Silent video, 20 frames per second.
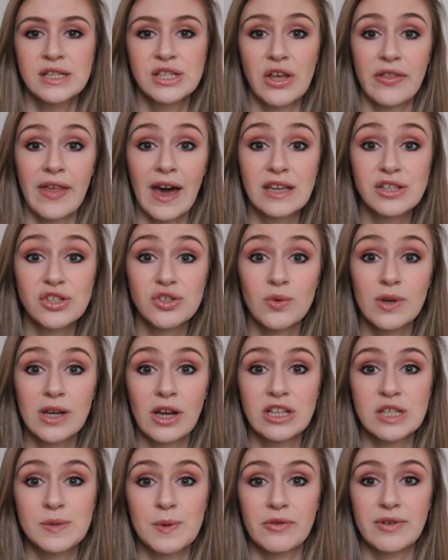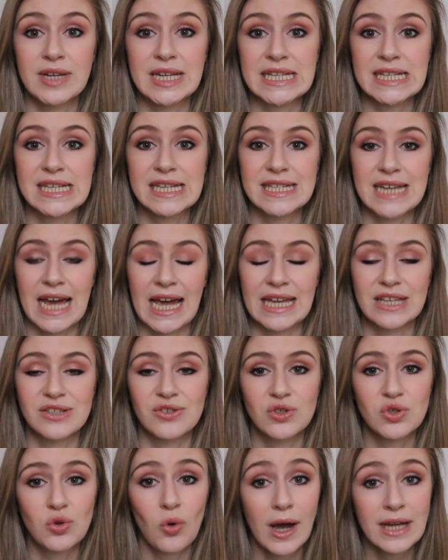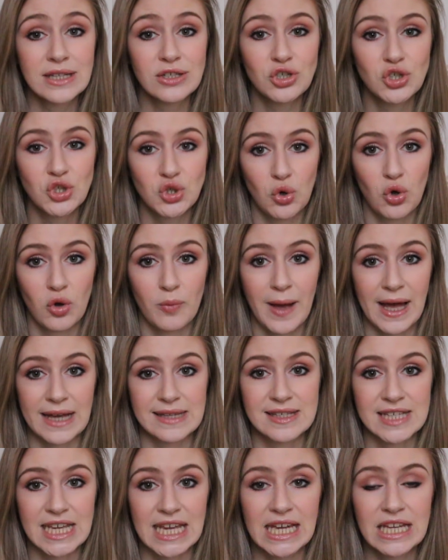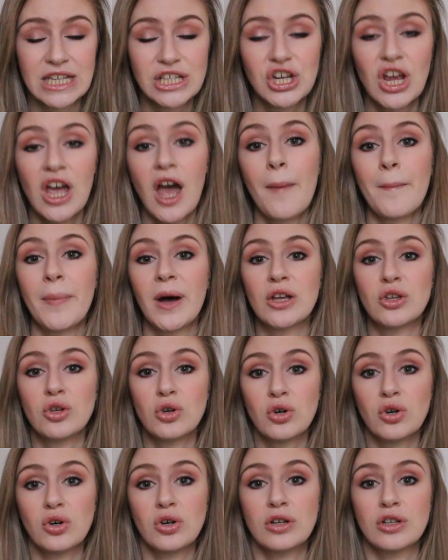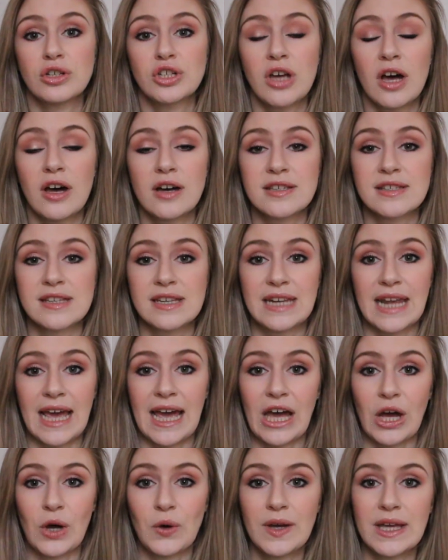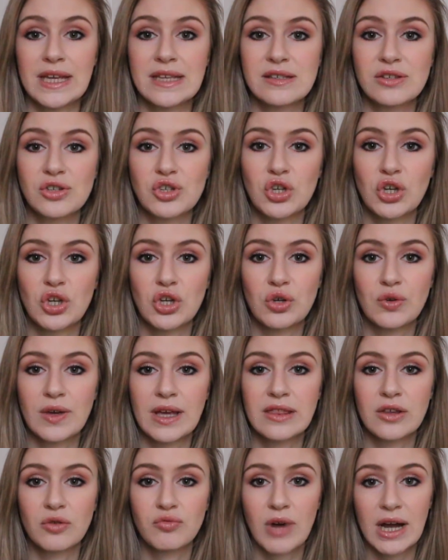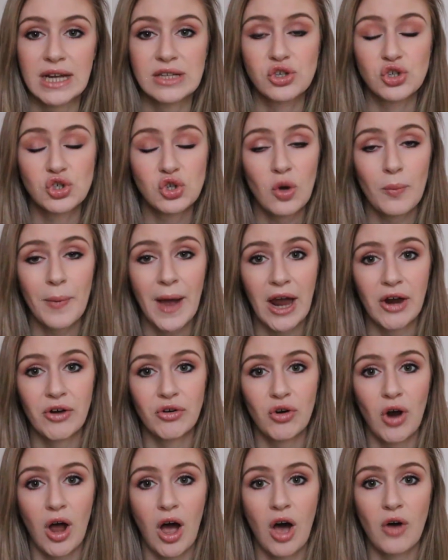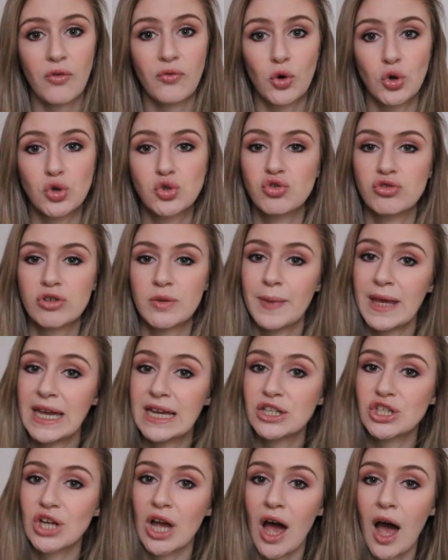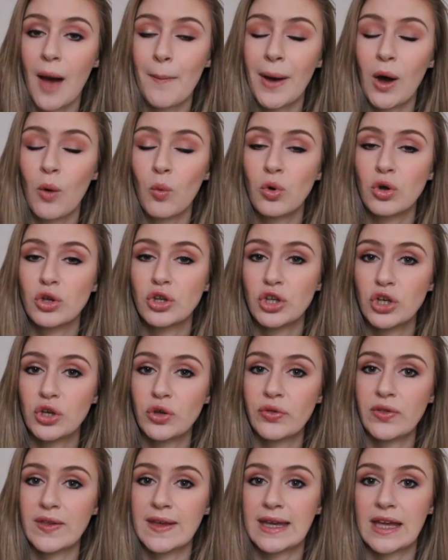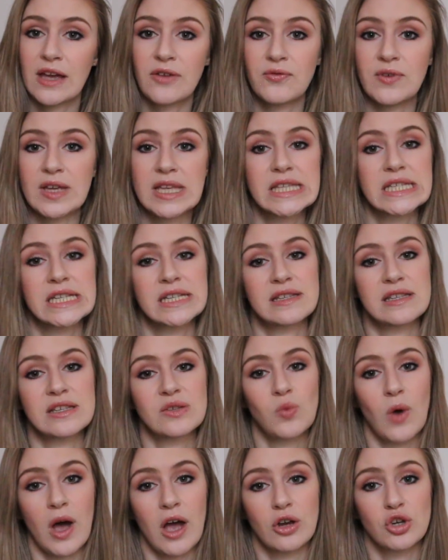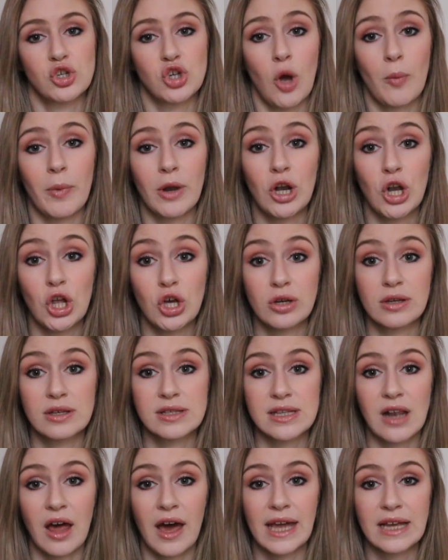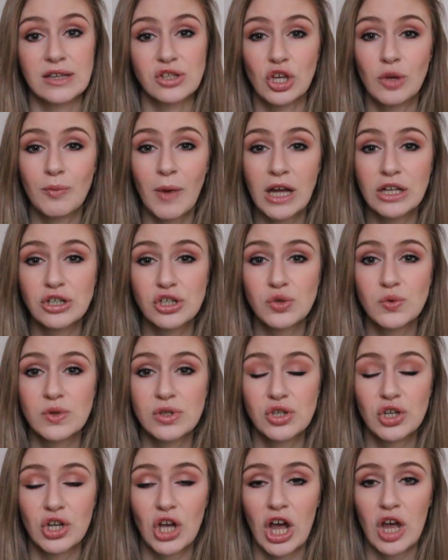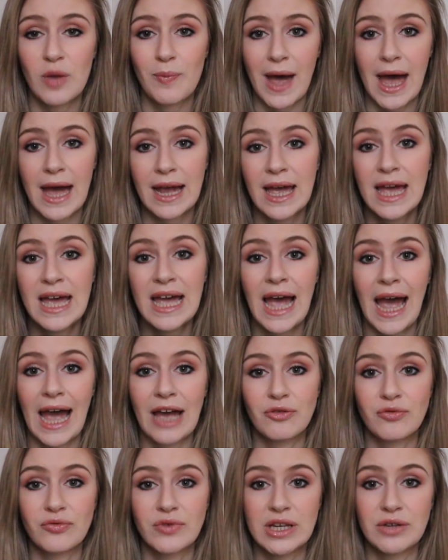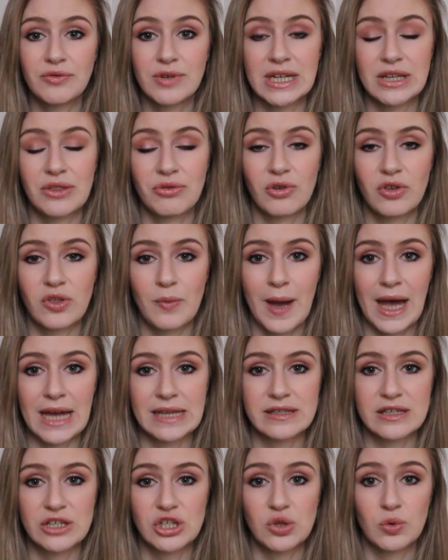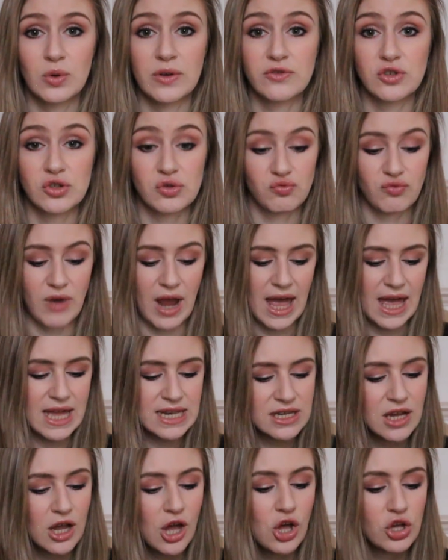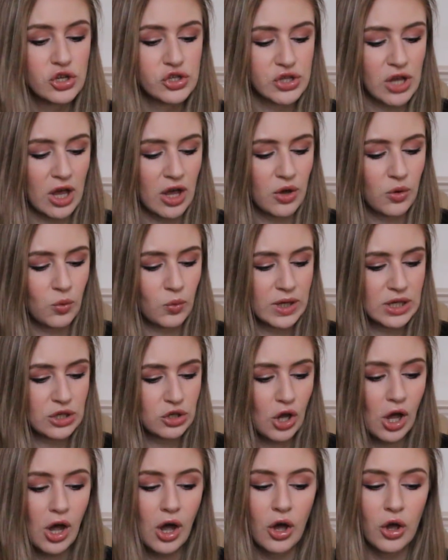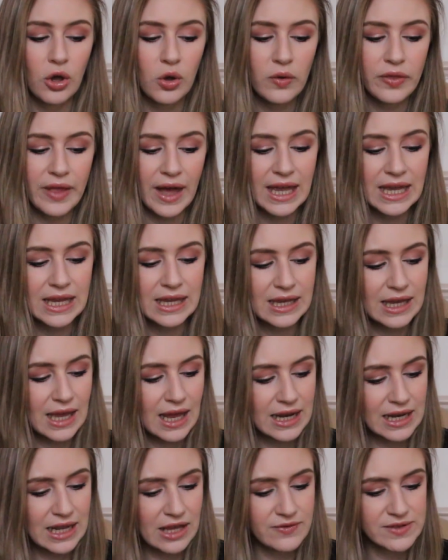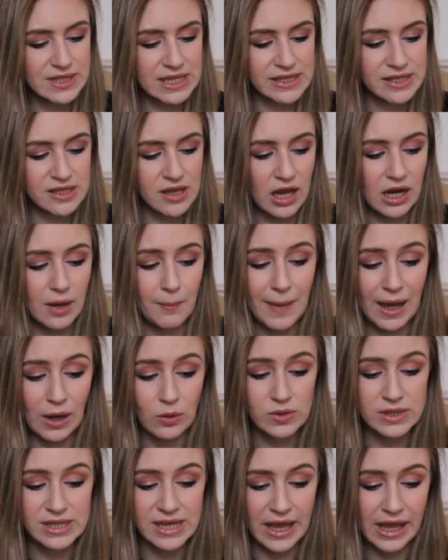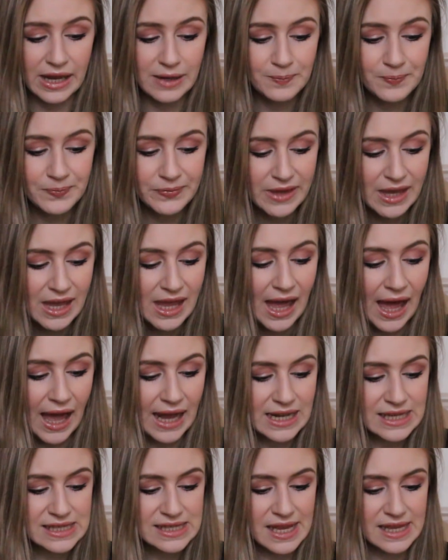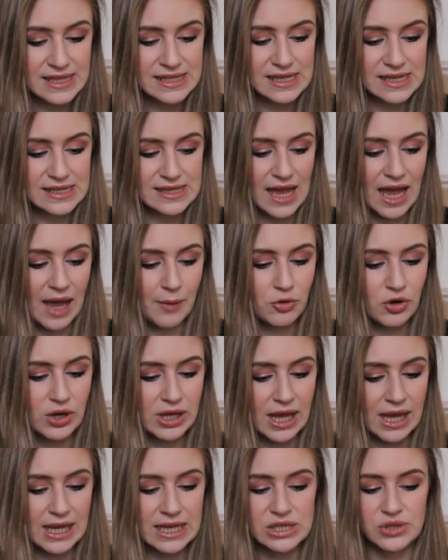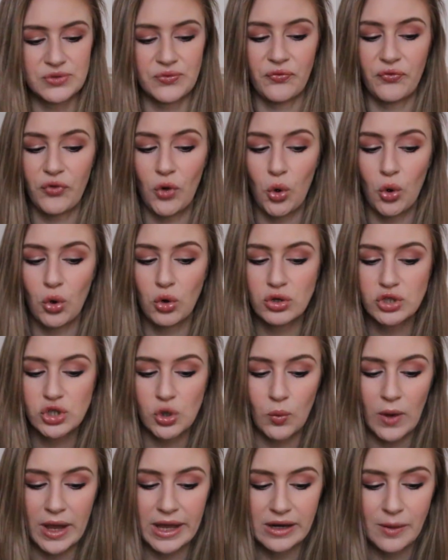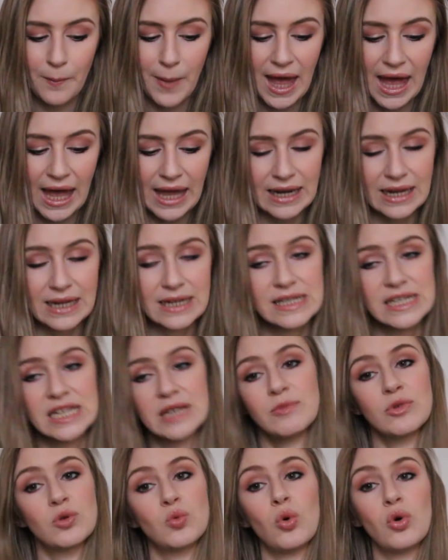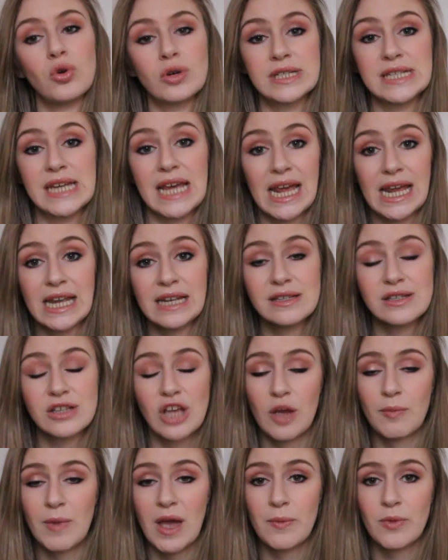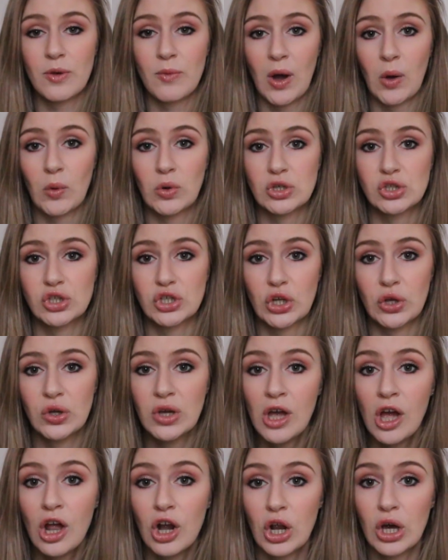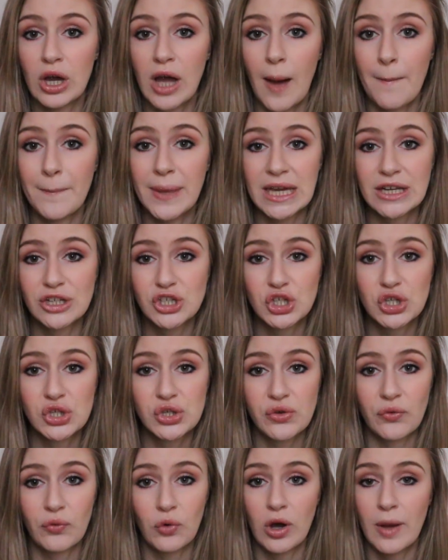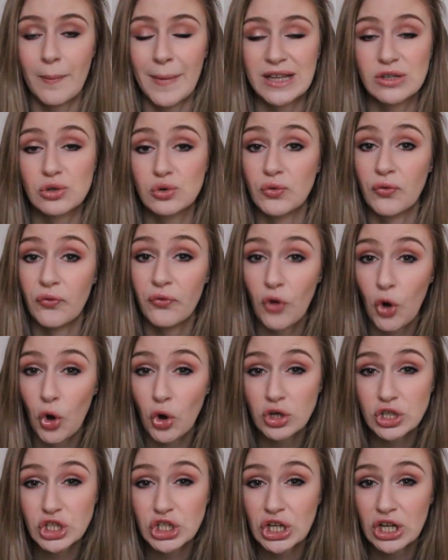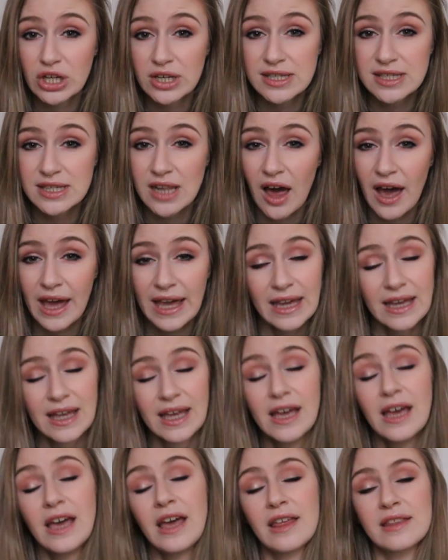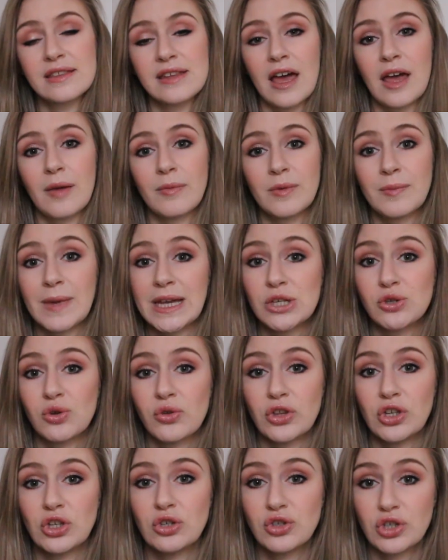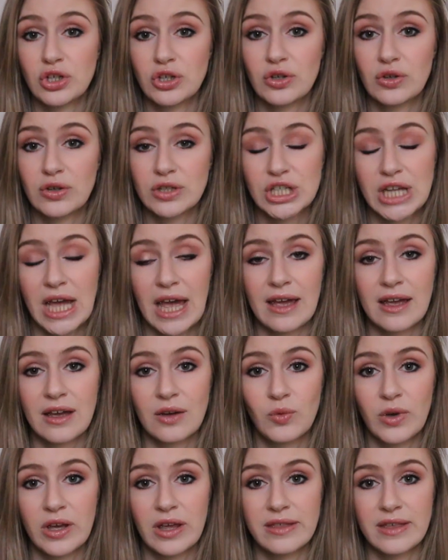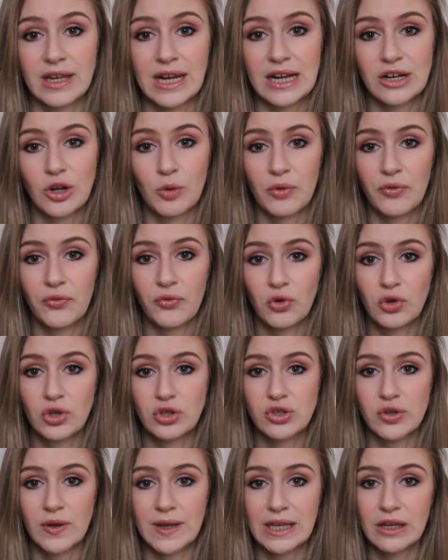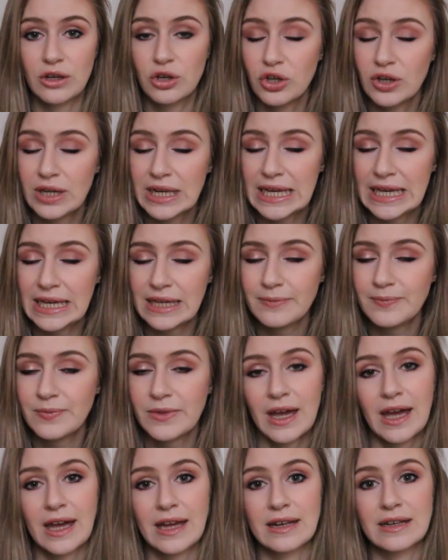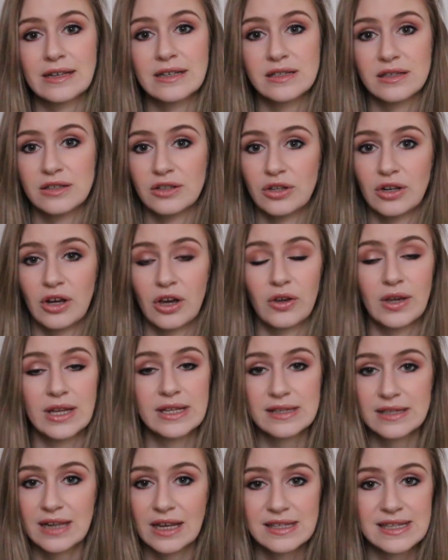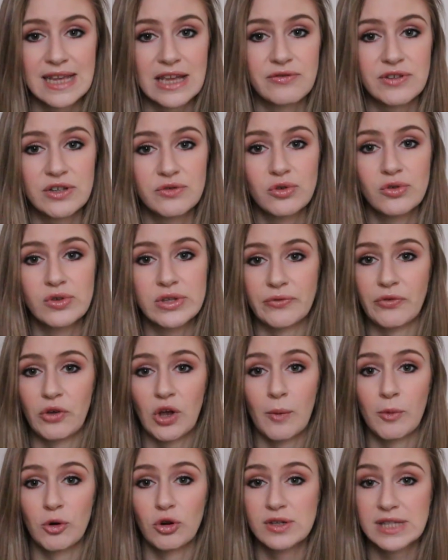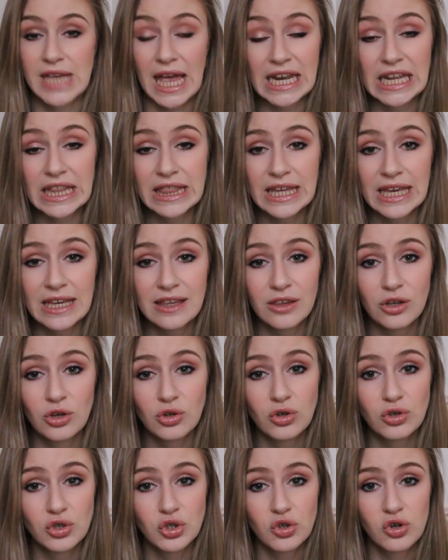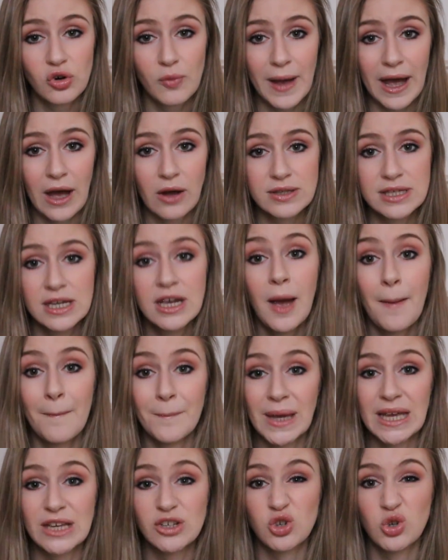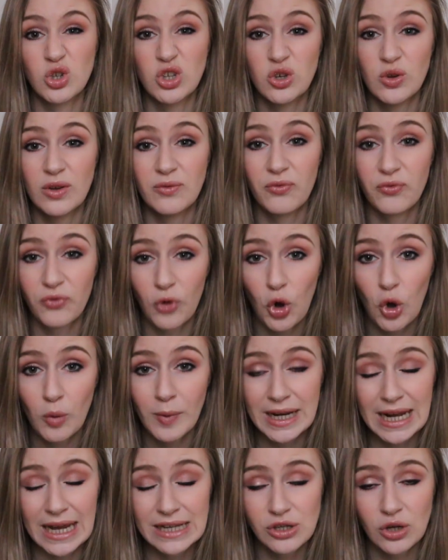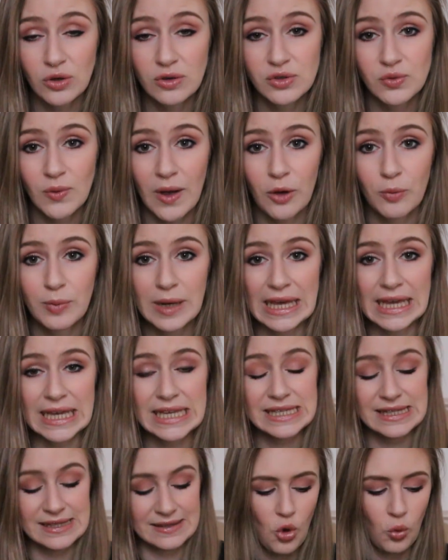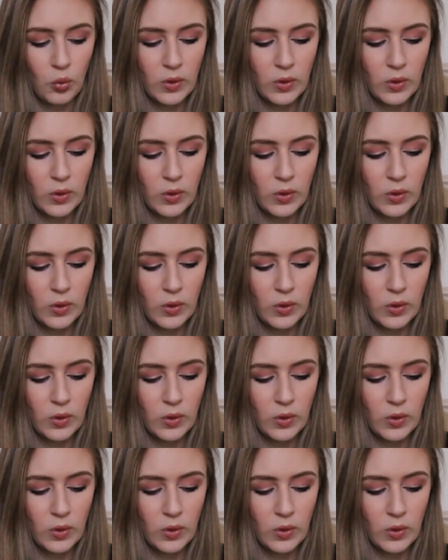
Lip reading: So that's all we're going to be reading today. So it's quite a short passage, but your task now is to either write a short paragraph or draw a picture about what you think Hephaestus's workshop looks like. So you might just want to go back and reread through the passage that we've just read. So we know that he lives inside a mountain, and it says he's hammering at his forge when Pan and Demon walked in, so maybe you might want to look up pictures of what a metal forge looks like. Make sure that you do check with an adult before you do any Googling, and internet safety rules. If you come across anything that you're not sure about, make sure you inform an adult as well, please.